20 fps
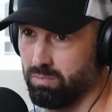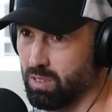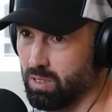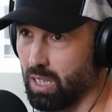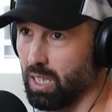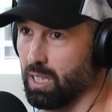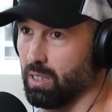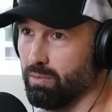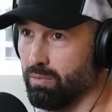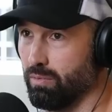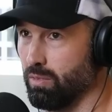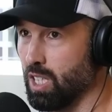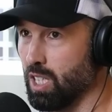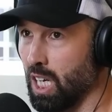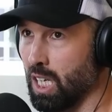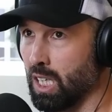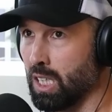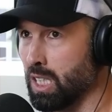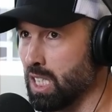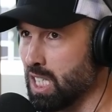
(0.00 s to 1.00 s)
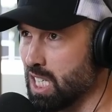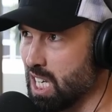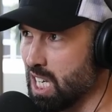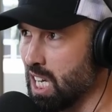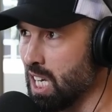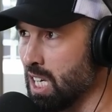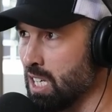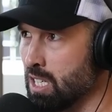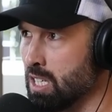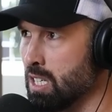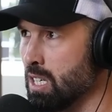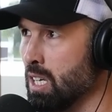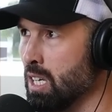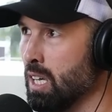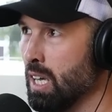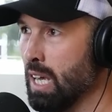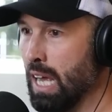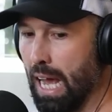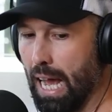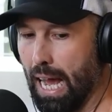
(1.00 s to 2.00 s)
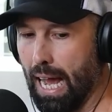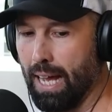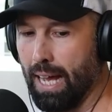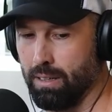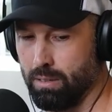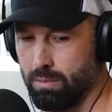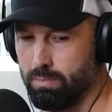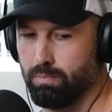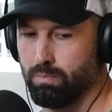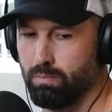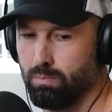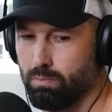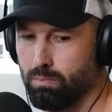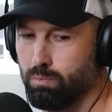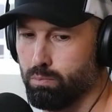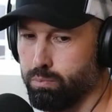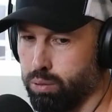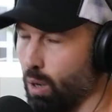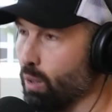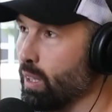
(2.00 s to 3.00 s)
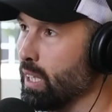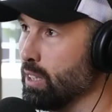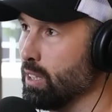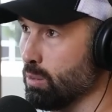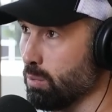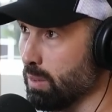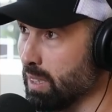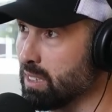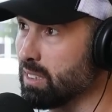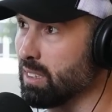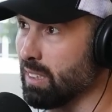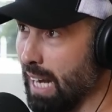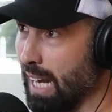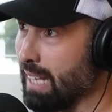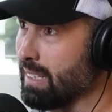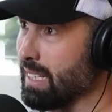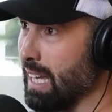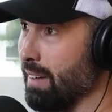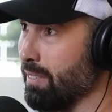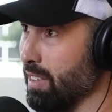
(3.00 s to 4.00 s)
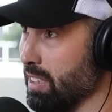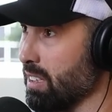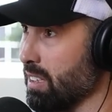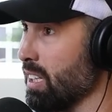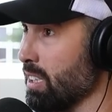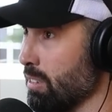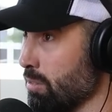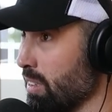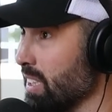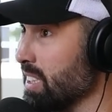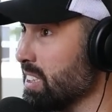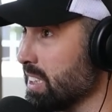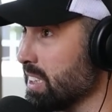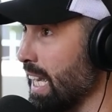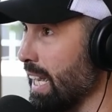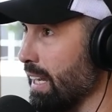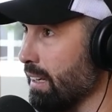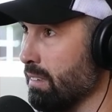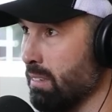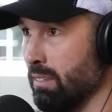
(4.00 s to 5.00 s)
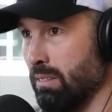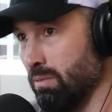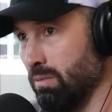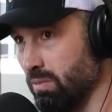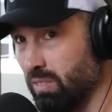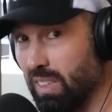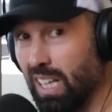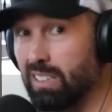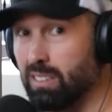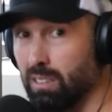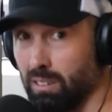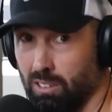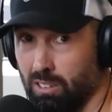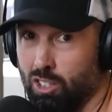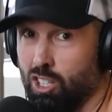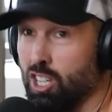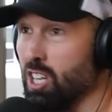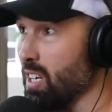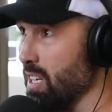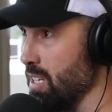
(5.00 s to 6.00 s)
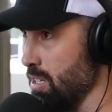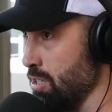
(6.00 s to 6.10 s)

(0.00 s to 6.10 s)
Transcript: kind of young teen and broke his wrist and had to have it kind of reset. That's a legit